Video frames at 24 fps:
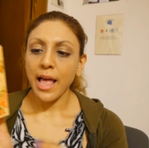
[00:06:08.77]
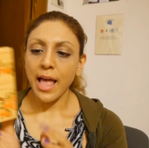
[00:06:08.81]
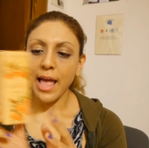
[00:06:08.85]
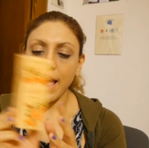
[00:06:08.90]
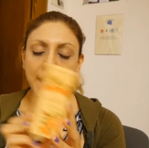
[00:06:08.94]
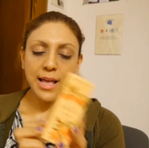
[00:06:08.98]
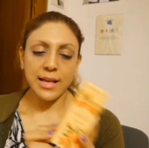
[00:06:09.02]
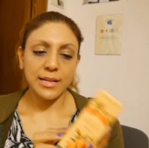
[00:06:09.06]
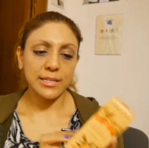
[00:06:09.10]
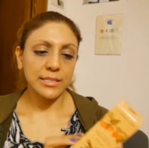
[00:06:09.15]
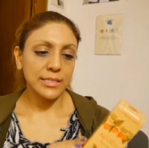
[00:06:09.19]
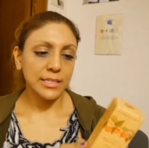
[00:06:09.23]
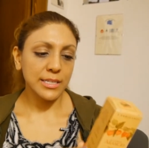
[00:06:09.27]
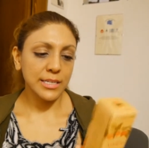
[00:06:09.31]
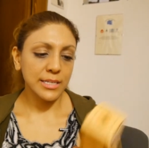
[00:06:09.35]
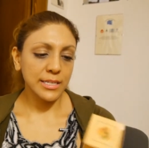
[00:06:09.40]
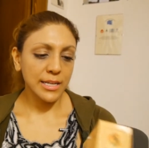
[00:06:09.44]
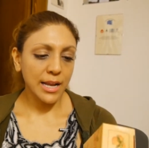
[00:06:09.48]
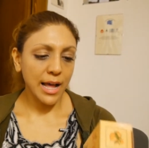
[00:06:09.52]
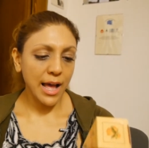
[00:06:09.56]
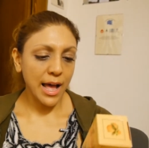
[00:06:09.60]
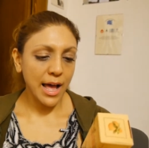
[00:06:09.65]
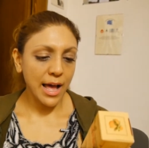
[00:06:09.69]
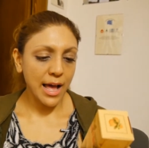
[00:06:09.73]
And
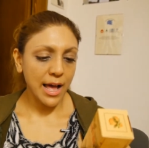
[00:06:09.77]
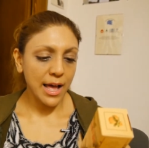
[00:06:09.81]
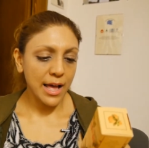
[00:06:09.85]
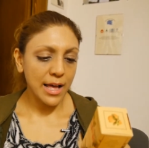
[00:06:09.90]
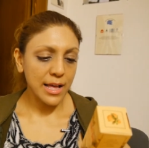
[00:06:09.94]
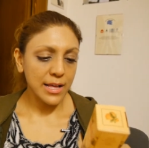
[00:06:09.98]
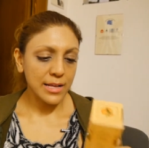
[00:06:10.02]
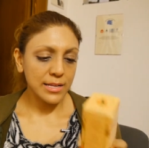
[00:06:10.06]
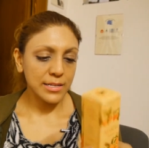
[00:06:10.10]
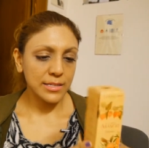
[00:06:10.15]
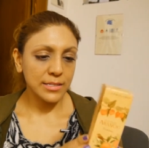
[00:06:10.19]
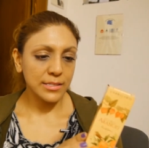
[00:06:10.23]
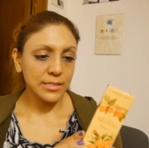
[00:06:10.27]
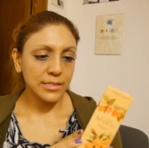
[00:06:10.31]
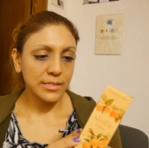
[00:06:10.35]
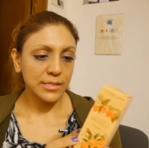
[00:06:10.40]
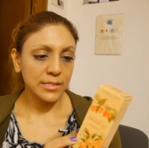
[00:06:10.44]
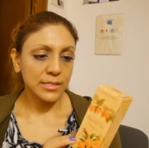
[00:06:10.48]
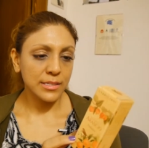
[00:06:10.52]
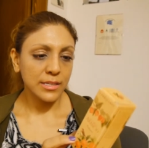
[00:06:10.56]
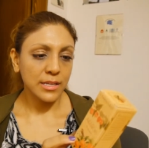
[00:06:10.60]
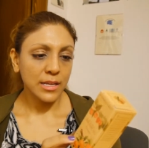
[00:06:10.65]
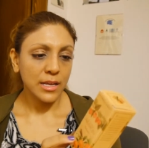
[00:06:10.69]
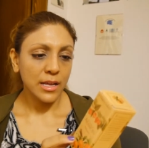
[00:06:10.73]
it
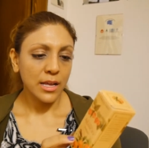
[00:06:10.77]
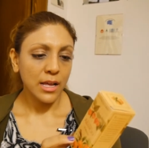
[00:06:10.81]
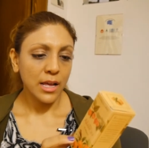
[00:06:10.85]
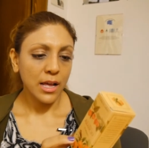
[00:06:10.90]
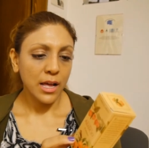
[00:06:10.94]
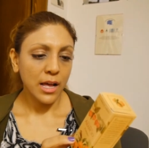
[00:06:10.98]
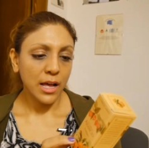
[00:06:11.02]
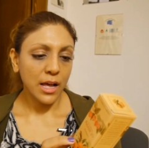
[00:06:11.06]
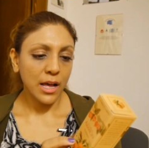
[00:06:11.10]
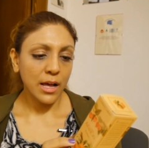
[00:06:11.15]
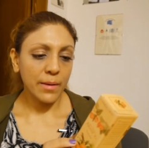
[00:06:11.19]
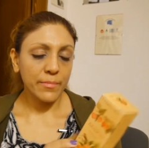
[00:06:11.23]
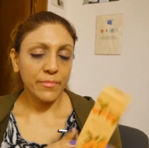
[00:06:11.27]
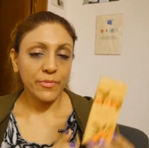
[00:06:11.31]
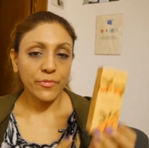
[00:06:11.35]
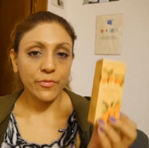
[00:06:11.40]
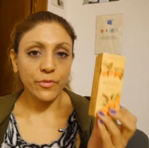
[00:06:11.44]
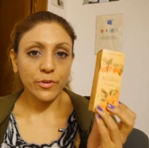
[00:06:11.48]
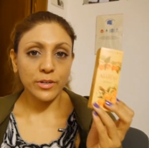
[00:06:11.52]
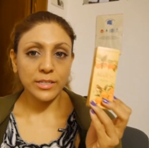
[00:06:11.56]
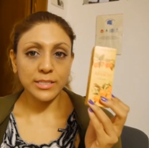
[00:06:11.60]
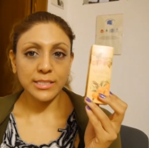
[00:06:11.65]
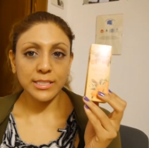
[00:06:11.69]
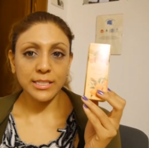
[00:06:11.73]
has
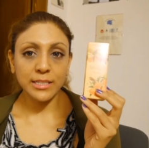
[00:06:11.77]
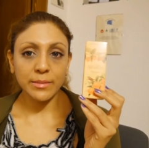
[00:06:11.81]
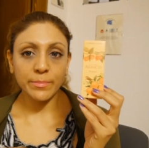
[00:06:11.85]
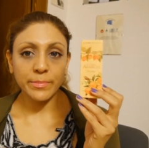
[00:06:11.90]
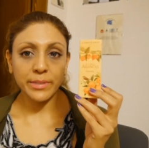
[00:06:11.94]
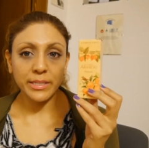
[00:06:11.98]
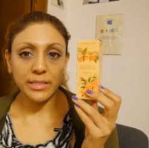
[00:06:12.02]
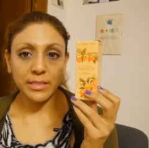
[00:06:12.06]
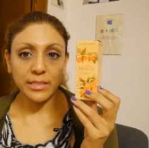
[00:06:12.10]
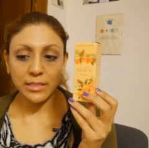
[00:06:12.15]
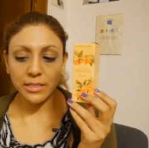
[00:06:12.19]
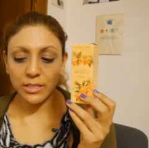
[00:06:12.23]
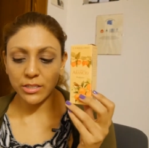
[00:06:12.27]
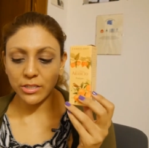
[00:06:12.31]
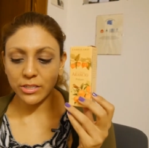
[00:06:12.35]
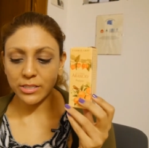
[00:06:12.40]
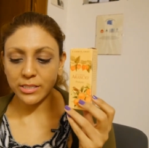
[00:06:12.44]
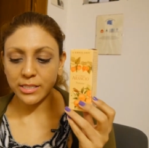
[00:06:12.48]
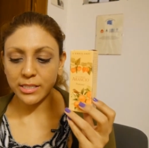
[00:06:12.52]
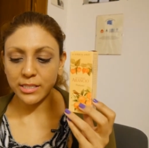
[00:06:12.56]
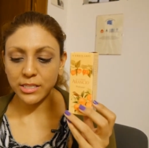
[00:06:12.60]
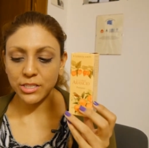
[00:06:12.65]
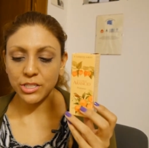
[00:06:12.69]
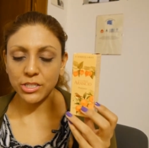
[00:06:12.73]
14
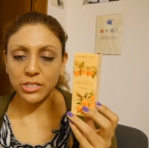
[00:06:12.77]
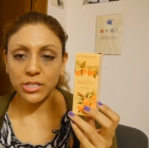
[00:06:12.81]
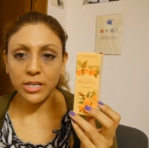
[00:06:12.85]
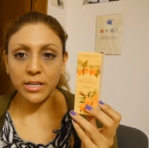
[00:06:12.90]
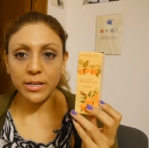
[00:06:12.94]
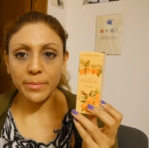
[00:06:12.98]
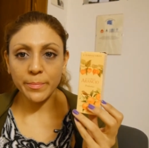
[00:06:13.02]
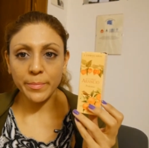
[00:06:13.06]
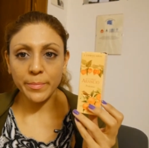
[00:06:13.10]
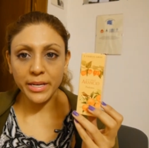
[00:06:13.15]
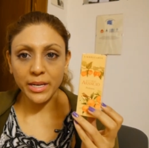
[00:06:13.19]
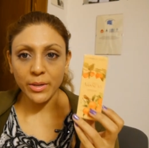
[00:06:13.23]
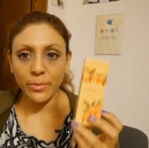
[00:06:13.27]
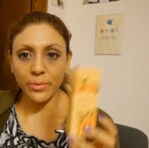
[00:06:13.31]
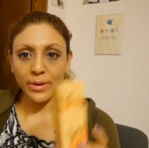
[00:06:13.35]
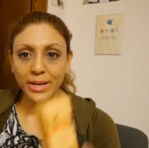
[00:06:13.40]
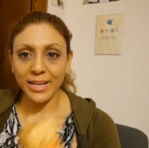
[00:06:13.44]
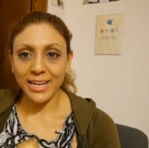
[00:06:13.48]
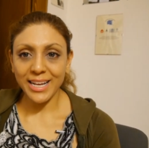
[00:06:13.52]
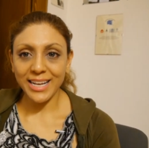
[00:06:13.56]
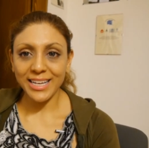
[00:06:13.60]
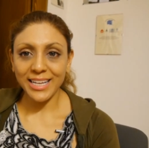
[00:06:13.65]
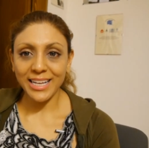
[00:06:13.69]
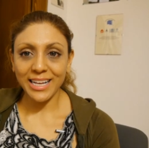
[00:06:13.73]
milliliters because I just got a mini
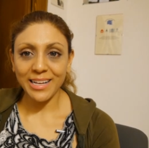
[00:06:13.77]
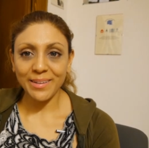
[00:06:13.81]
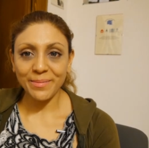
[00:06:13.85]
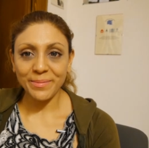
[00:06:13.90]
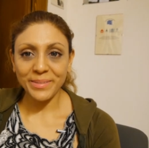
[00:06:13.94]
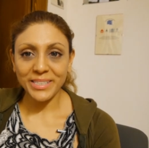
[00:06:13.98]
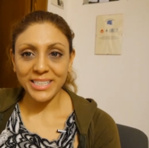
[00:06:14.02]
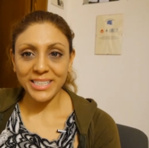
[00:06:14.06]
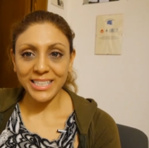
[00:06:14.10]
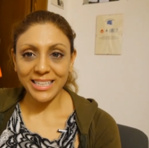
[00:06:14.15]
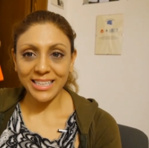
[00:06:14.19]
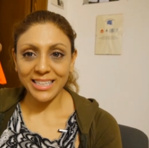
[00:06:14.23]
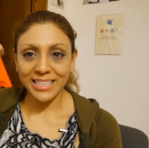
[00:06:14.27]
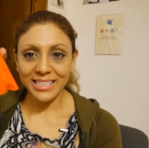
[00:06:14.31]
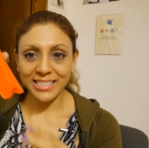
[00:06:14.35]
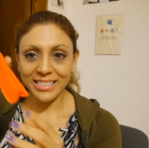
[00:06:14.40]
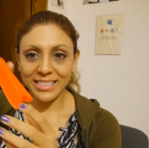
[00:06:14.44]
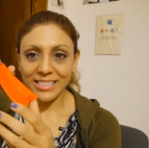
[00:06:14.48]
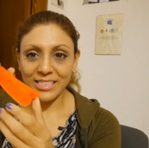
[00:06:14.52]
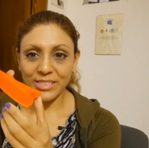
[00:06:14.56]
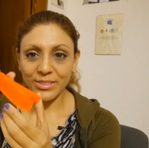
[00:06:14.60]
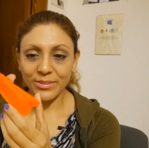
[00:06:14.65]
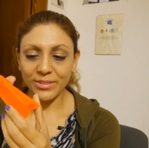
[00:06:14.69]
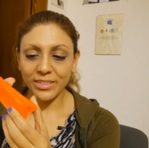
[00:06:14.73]
one. And it comes like this.
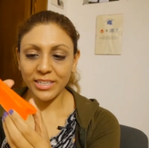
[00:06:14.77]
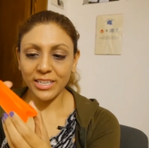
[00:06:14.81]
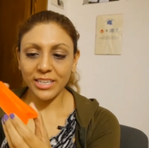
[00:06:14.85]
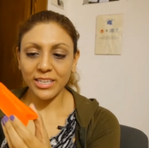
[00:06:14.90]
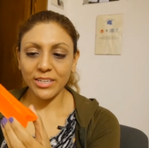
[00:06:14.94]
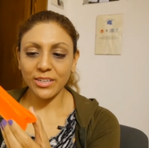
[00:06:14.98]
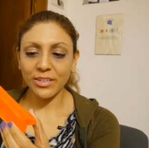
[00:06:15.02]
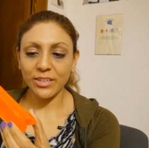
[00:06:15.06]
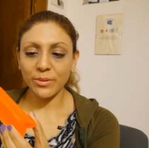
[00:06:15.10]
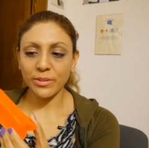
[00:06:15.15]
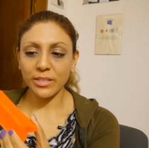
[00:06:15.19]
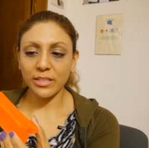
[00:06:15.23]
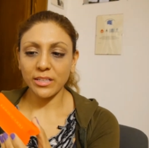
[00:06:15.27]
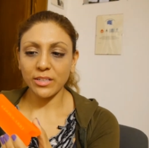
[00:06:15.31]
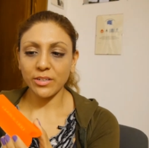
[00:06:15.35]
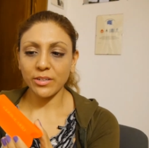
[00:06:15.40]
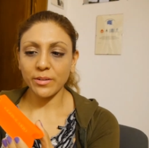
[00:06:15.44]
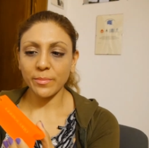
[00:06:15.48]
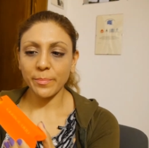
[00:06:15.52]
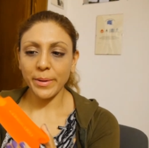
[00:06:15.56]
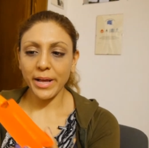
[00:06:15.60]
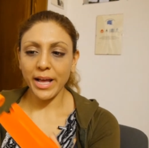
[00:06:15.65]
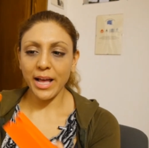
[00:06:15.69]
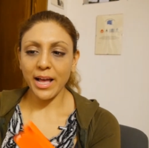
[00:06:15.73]
It's so cute with a
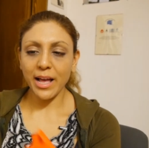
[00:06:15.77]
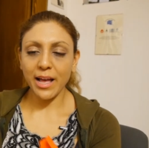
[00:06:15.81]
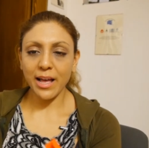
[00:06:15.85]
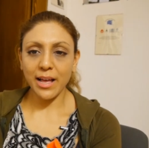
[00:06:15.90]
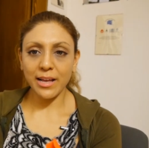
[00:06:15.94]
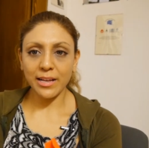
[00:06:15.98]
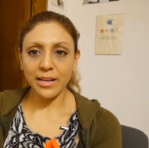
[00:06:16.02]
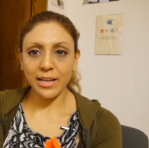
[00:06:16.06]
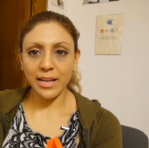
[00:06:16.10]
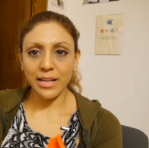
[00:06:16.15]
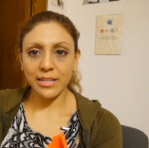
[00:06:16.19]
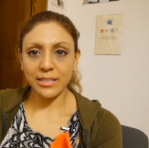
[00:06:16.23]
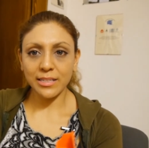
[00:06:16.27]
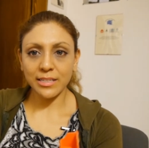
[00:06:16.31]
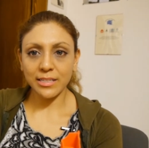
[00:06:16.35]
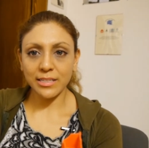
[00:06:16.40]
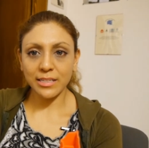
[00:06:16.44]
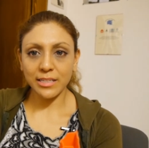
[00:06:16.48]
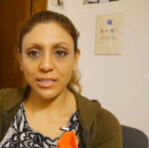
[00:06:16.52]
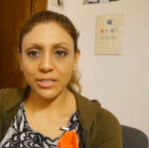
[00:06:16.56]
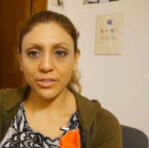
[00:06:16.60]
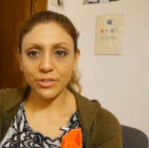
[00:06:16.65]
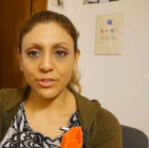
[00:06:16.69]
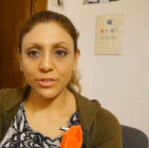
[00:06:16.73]
little bag and then
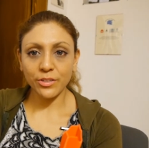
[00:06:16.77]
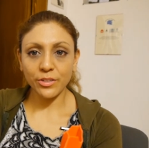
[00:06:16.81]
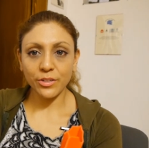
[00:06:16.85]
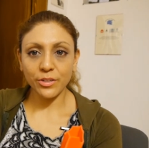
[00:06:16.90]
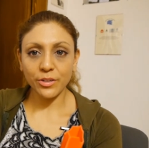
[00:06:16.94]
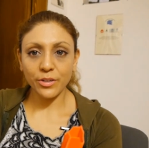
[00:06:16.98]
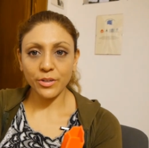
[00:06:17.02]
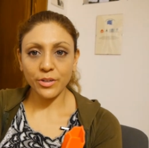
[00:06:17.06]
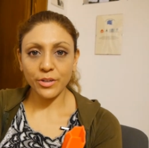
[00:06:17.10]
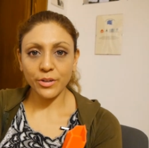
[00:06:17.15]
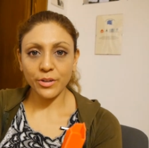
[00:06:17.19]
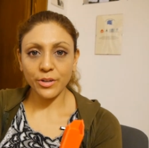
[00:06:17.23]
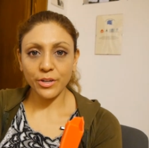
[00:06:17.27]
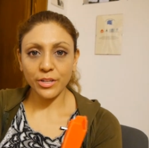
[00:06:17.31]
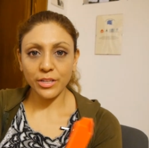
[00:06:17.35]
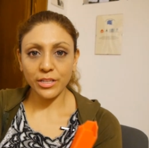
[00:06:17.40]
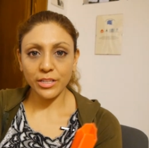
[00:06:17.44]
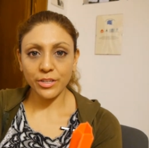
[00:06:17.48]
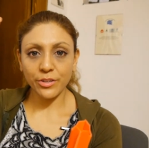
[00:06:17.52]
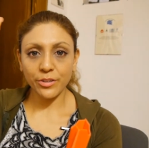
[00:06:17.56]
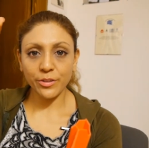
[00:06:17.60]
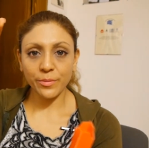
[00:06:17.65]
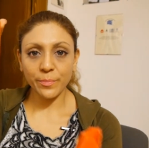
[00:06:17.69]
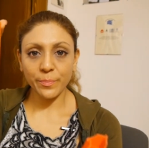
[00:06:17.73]
a
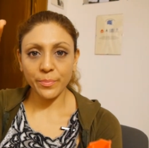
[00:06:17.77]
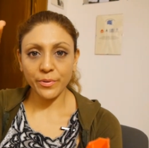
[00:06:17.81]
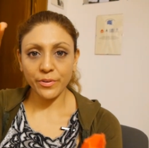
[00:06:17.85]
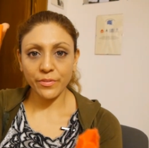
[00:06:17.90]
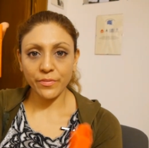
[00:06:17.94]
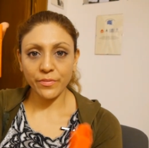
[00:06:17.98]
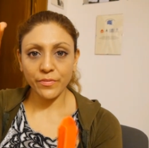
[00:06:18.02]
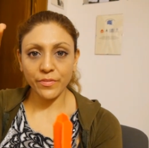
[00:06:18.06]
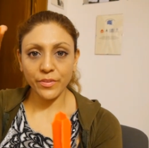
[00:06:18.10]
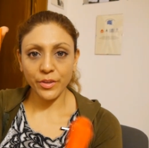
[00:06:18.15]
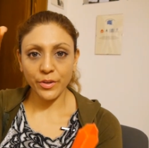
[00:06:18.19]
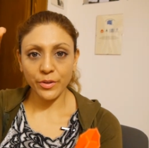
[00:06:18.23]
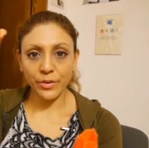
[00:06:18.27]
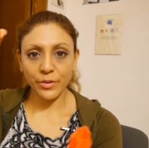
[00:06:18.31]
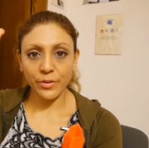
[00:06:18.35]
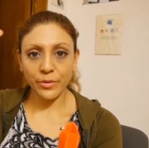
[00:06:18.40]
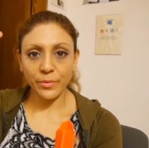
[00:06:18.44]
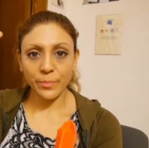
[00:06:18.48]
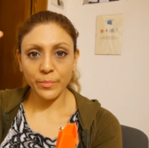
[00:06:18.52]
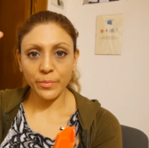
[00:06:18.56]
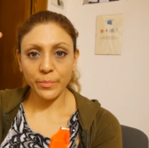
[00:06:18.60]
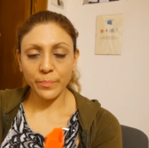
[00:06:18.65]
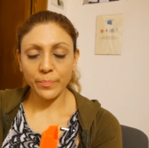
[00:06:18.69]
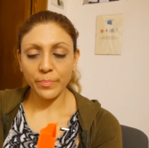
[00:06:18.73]
little
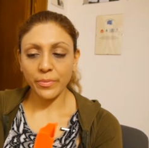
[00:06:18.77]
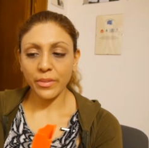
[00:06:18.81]
perfume.